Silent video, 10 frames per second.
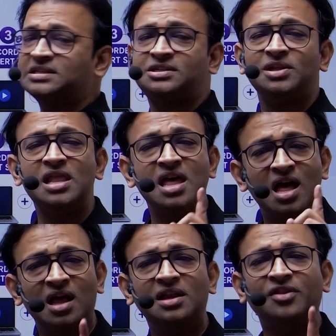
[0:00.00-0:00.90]
to
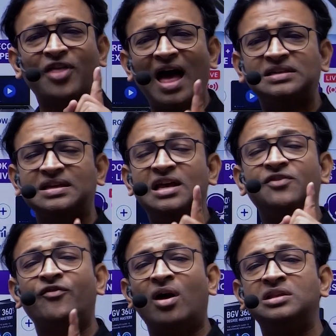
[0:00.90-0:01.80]
learn that
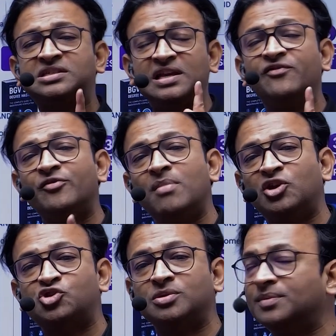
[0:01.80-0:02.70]
advanced
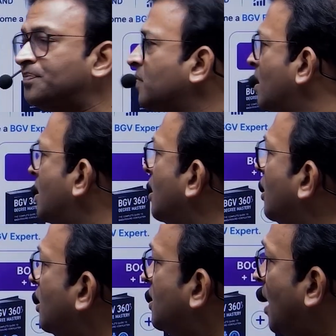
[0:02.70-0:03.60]
information.
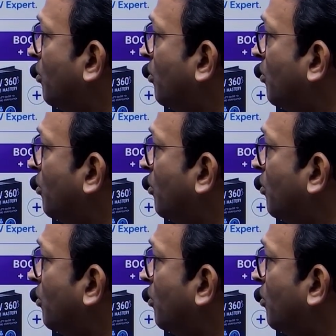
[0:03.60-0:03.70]
Number